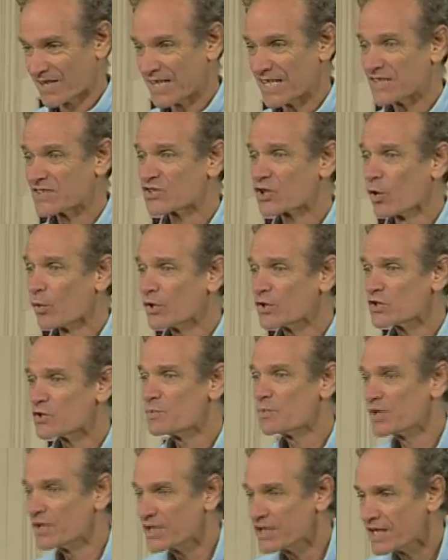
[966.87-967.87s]
It's going to
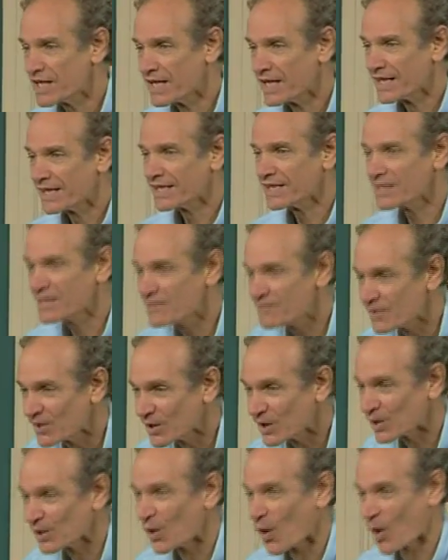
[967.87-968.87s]
be
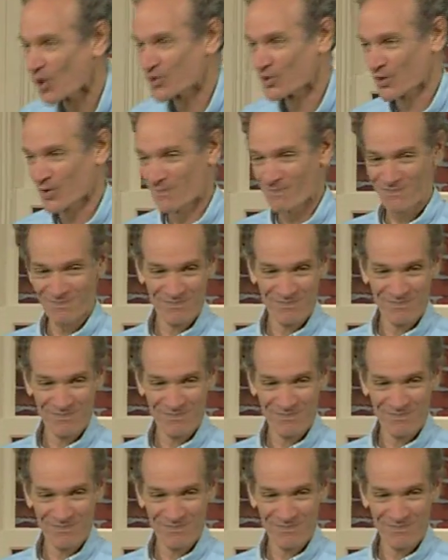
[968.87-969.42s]
even larger.